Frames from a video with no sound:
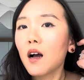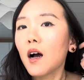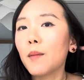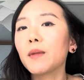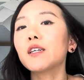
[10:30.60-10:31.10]

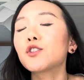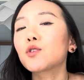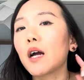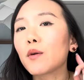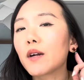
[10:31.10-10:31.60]
I'm not
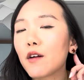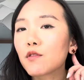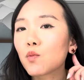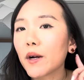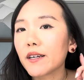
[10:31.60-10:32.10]
sure I would ever
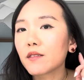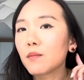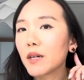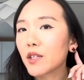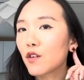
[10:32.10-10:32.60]
wear the
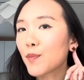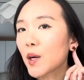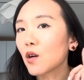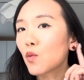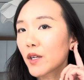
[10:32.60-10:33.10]
mother of
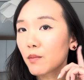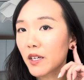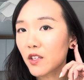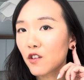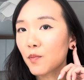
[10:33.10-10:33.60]
pearl with
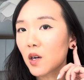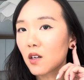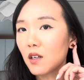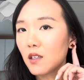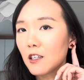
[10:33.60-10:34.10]
mother of
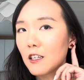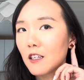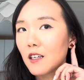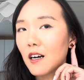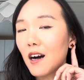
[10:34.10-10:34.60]
pearl
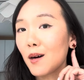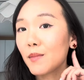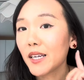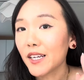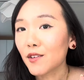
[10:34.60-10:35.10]

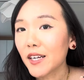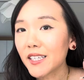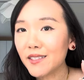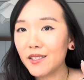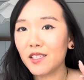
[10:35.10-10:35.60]

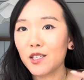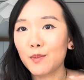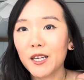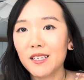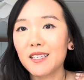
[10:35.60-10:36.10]
earrings, just
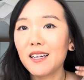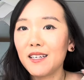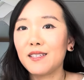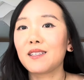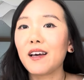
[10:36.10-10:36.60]
because it
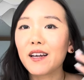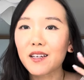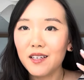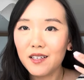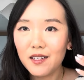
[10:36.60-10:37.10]
is like
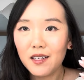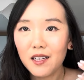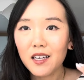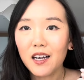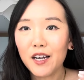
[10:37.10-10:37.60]

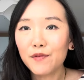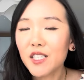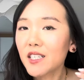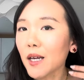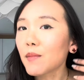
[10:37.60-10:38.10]
kind of a
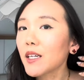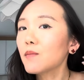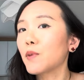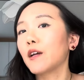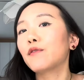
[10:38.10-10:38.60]
statement,
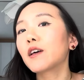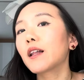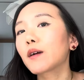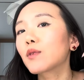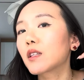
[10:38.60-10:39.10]
but I feel
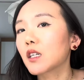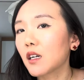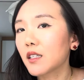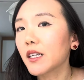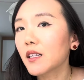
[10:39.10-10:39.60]
like with the
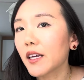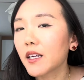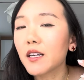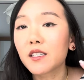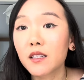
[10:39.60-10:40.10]
carnelian
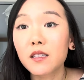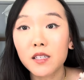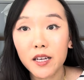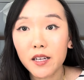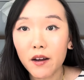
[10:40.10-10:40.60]
it doesn't
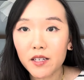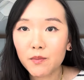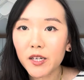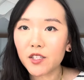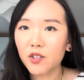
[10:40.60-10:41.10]
stand out as
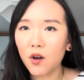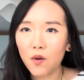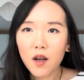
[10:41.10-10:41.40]
much, so